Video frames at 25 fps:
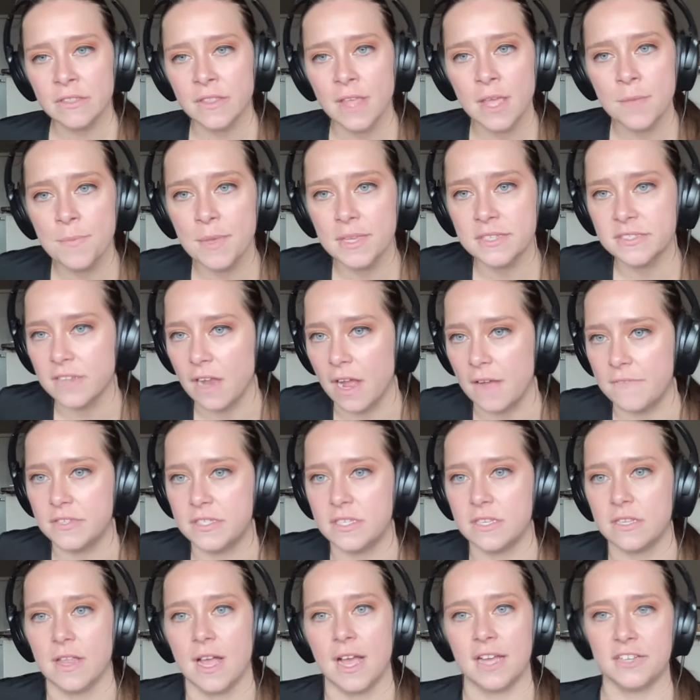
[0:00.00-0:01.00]
They missed,
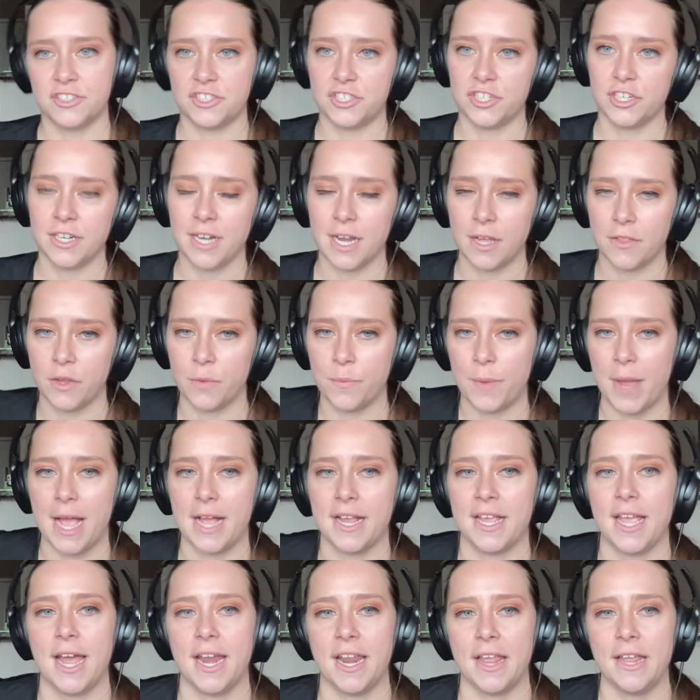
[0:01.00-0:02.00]
obviously, last year. Now they're
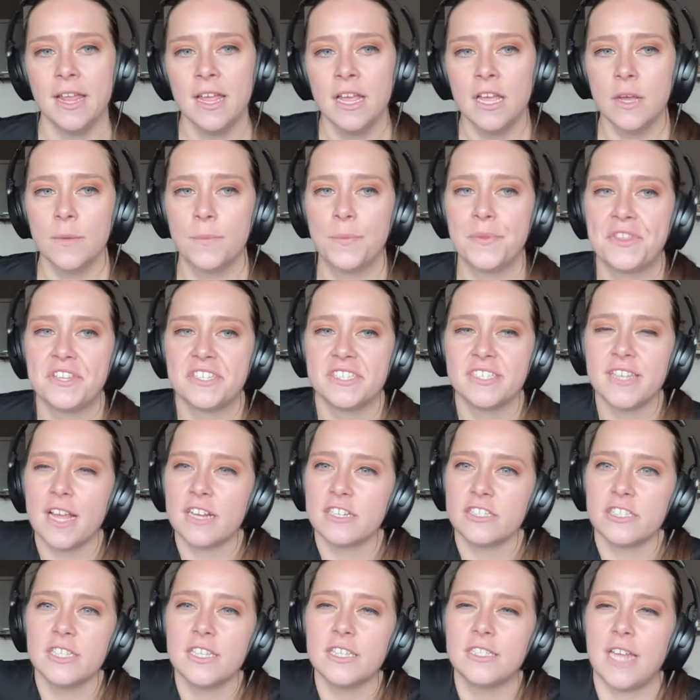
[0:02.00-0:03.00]
back at it. But this is
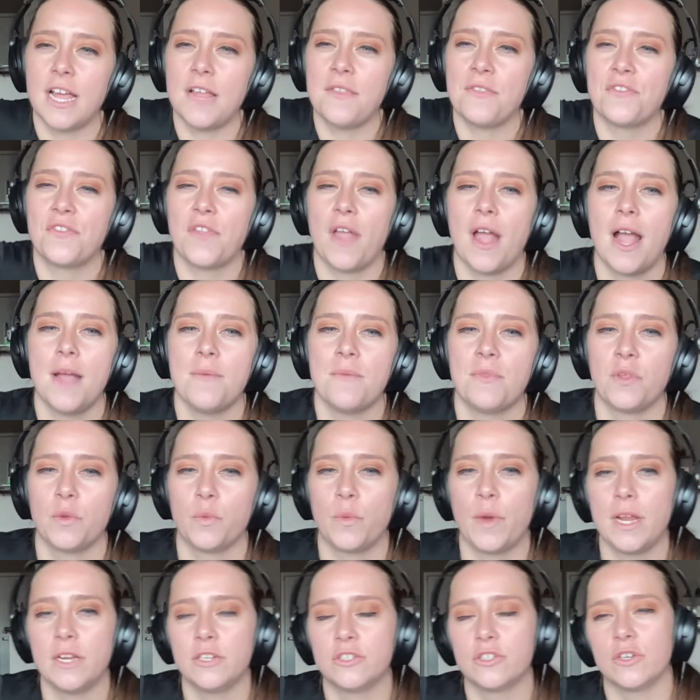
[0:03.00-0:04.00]
actually the 10th time
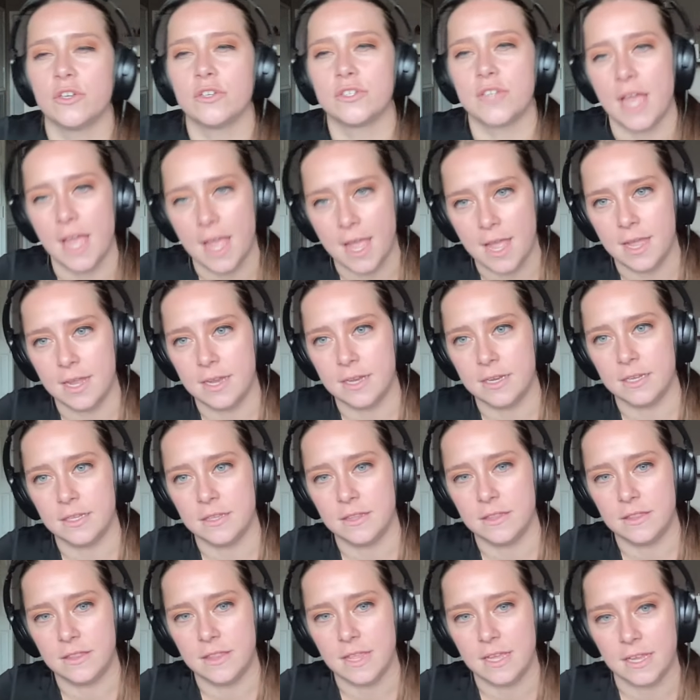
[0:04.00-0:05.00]
the Rangers and
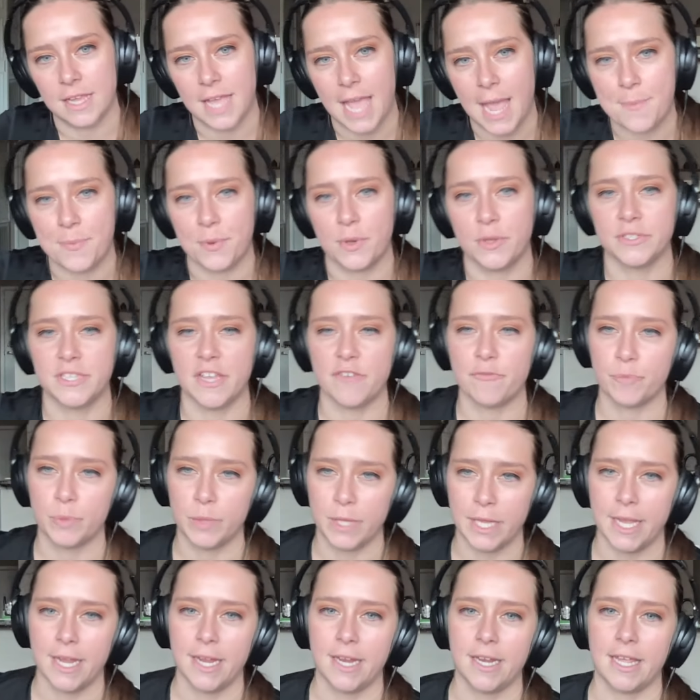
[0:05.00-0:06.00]
the Capitals have
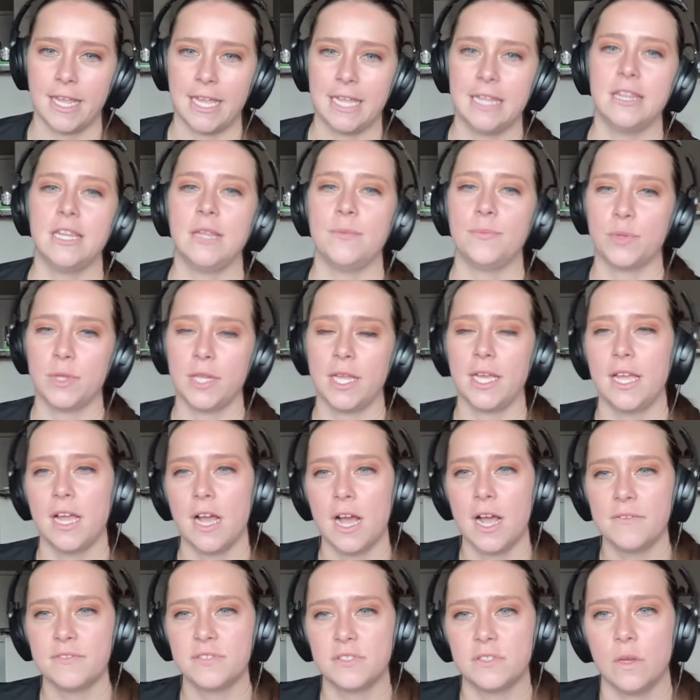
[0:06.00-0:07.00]
played in the
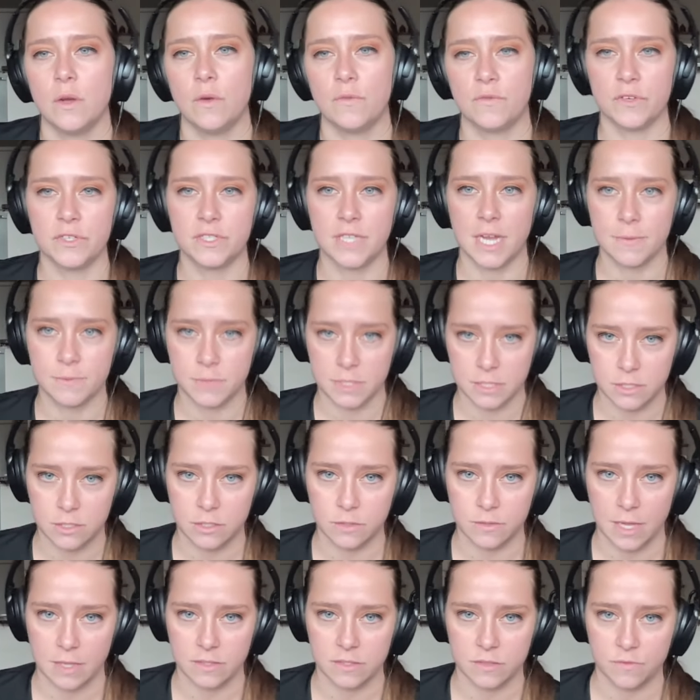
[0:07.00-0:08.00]
playoffs. So first time since
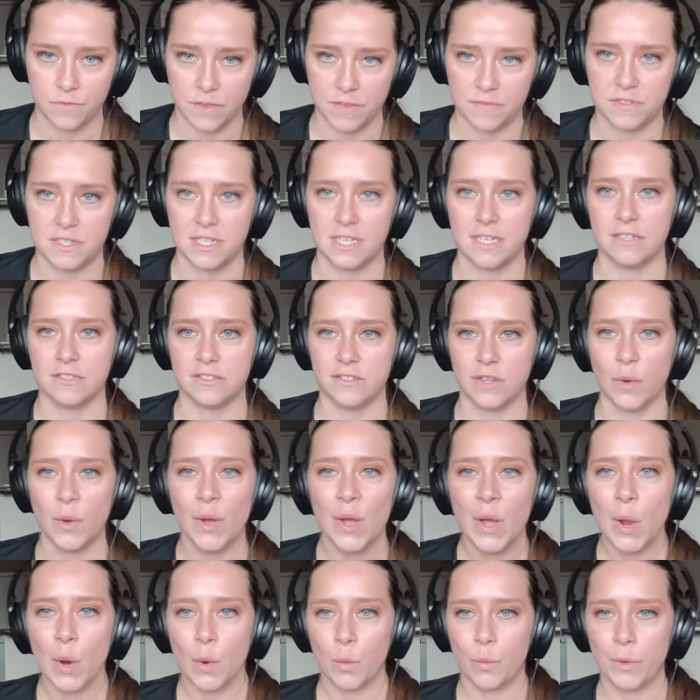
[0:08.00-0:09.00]
2015.
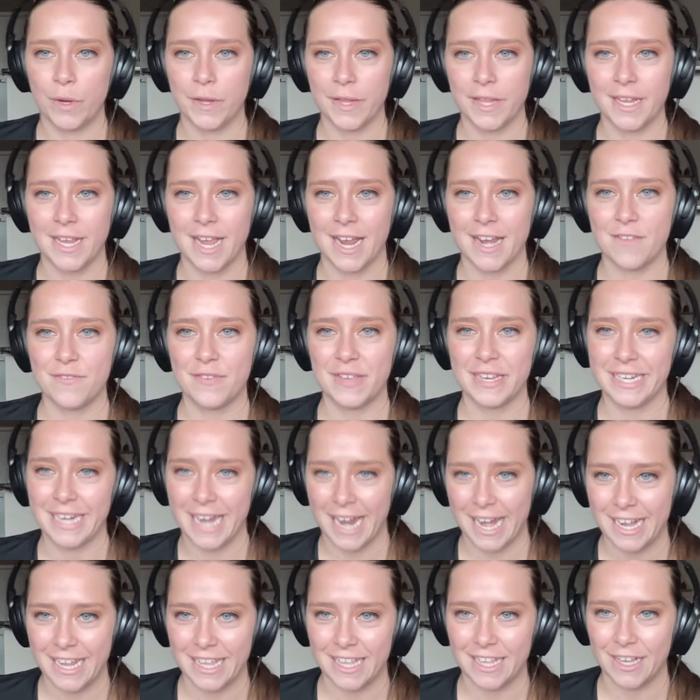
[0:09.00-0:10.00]
So really kind of
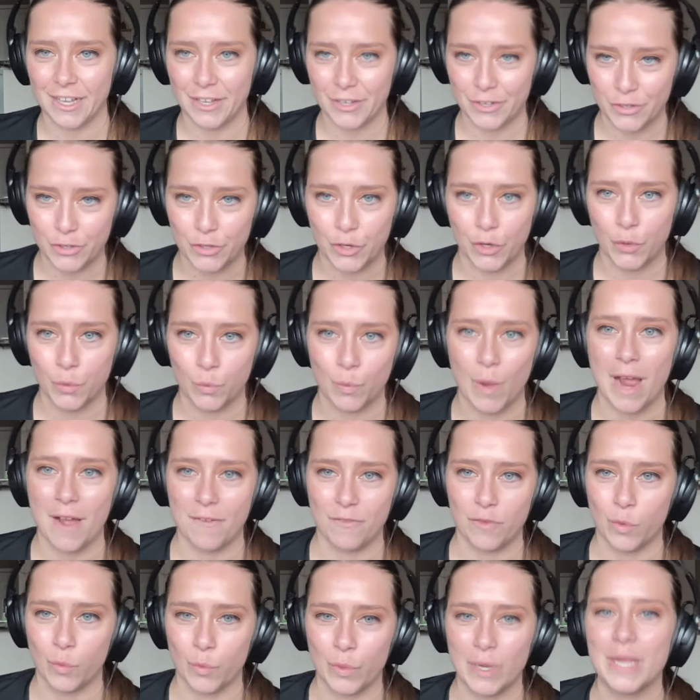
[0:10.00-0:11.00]
igniting a good
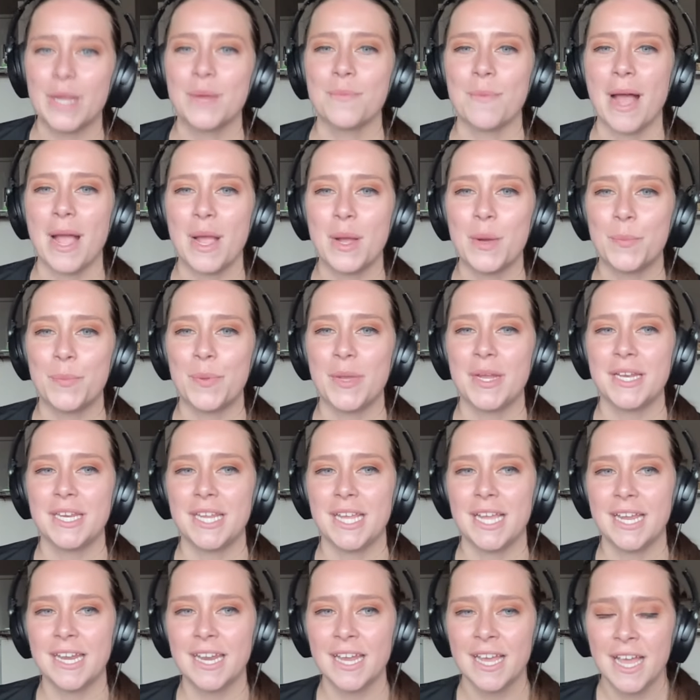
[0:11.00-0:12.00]
rivalry, in my
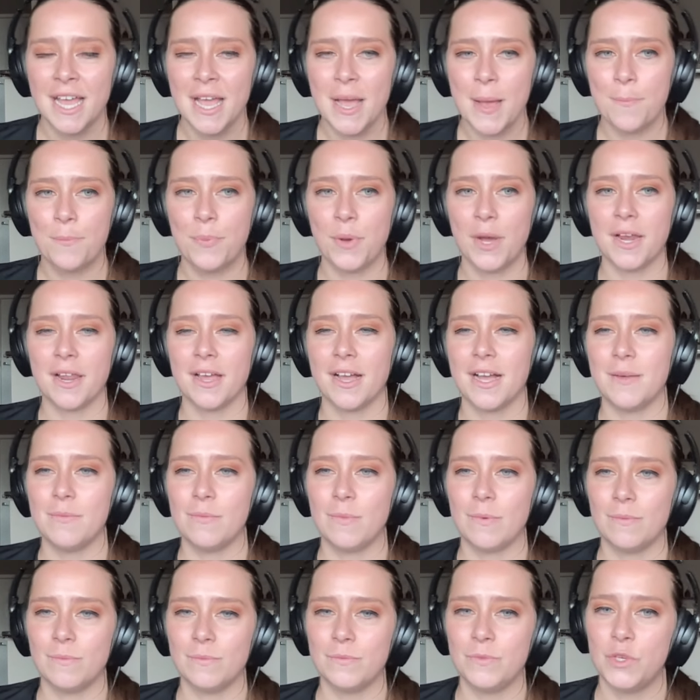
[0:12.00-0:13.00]
opinion.
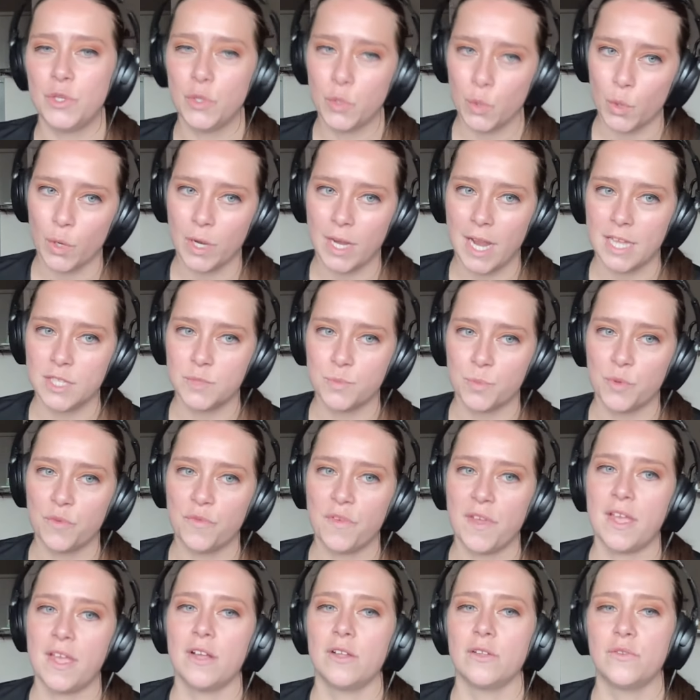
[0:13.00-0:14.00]
But New York has
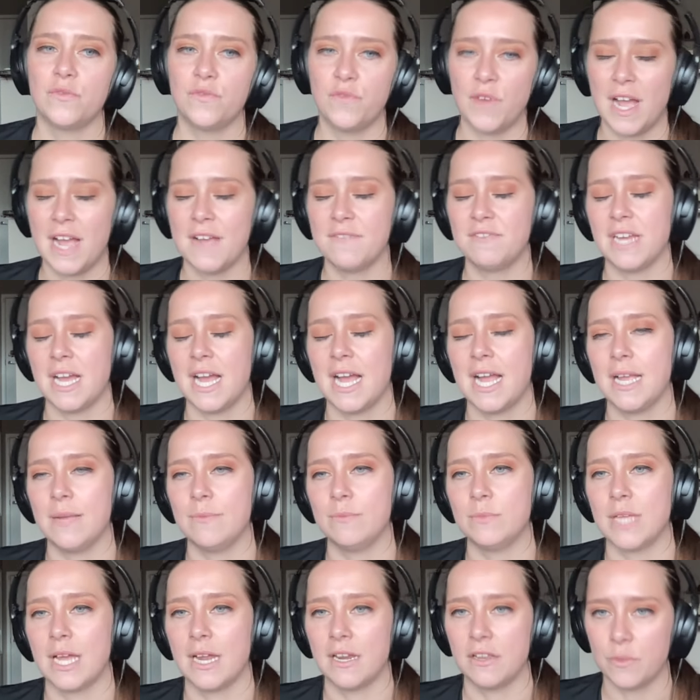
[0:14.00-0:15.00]
prevailed 5
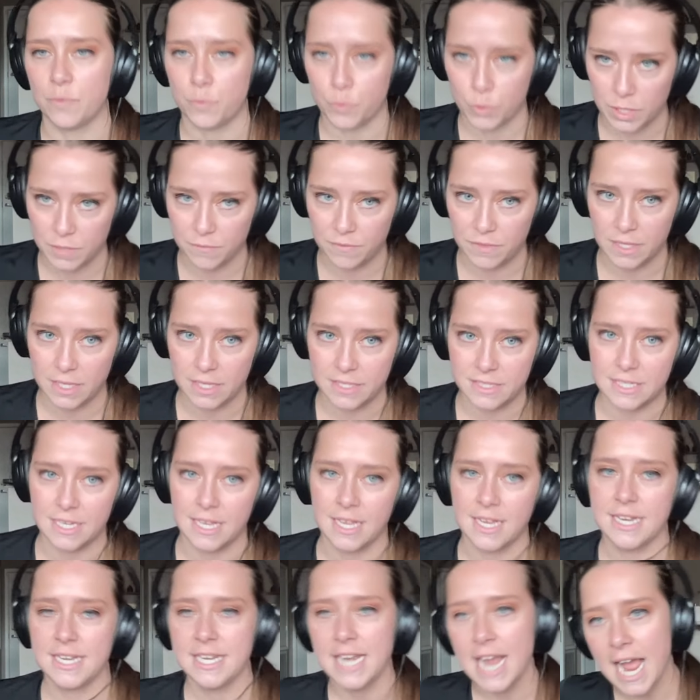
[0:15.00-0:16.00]
times out of the previous
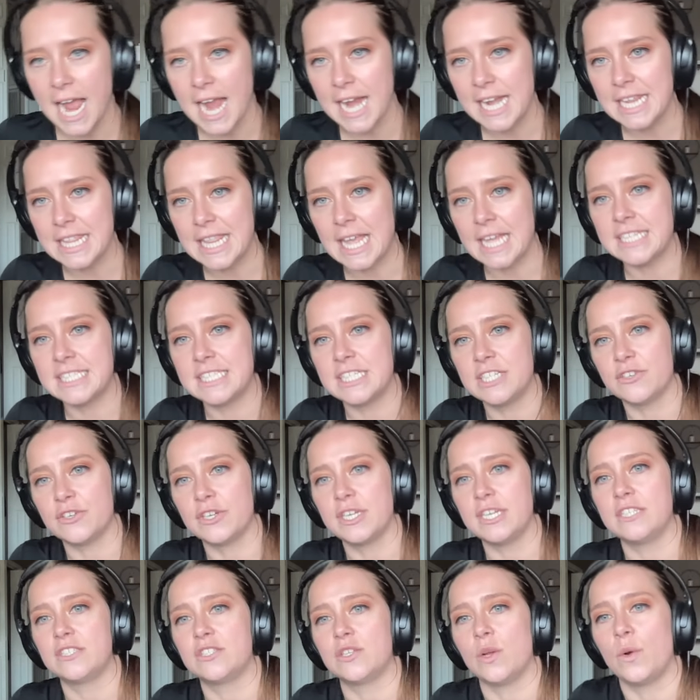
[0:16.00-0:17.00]
9 in that
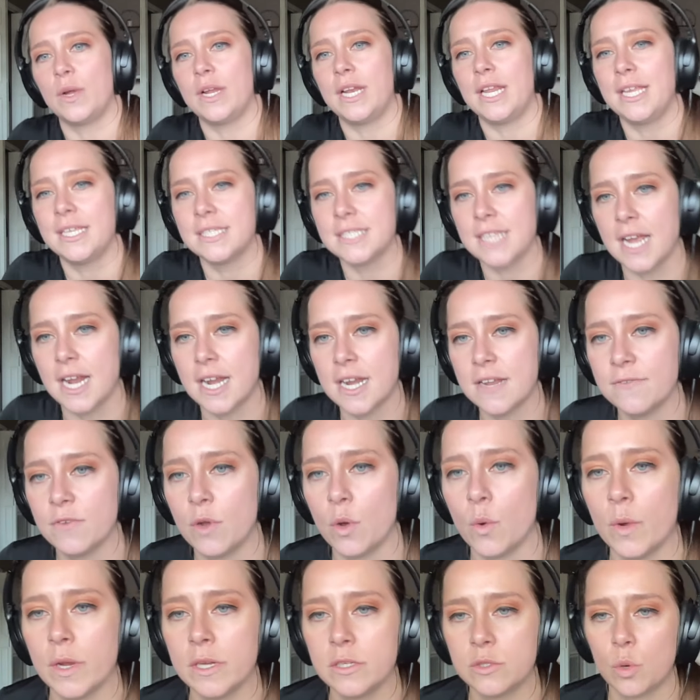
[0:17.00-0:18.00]
series. So it is kind
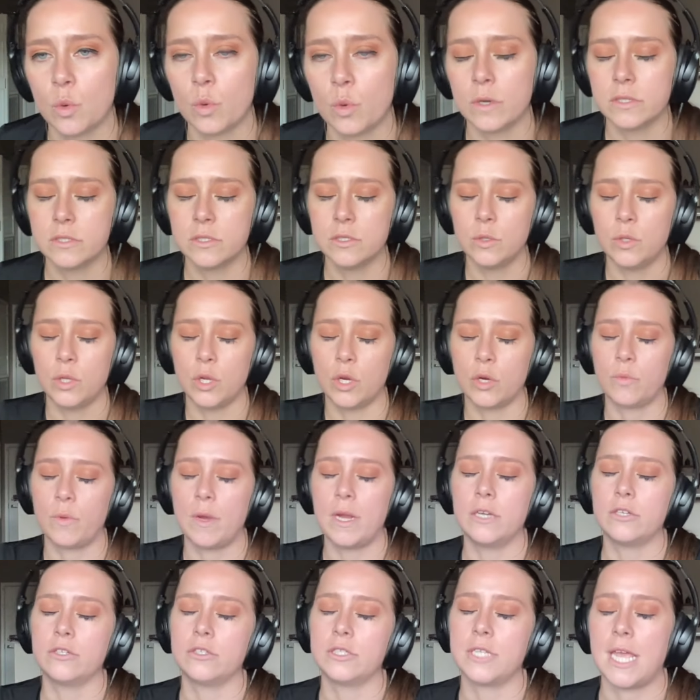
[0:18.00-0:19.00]
of going towards New York
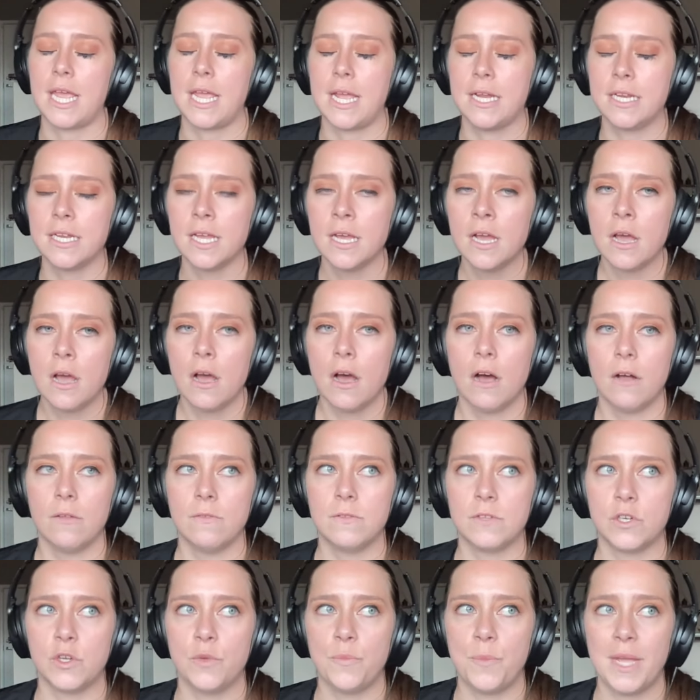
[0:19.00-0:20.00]
Rangers' hand a
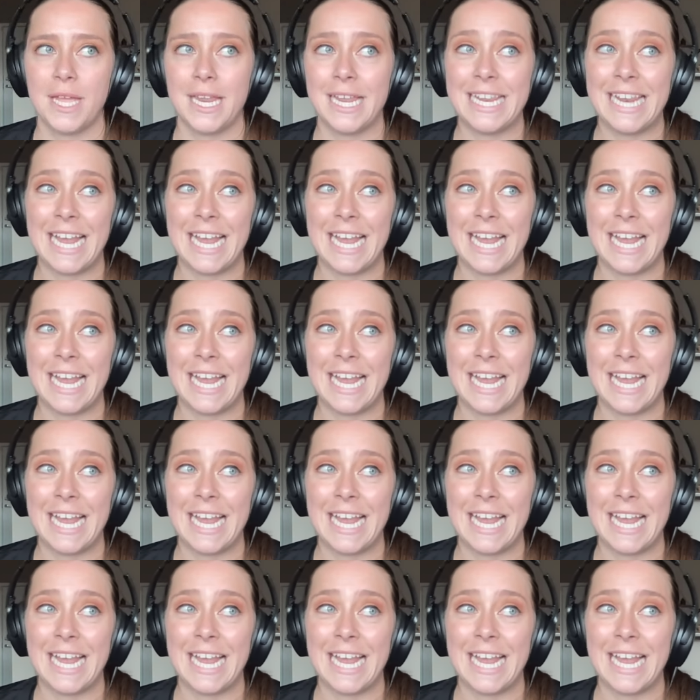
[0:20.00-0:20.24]
little bit.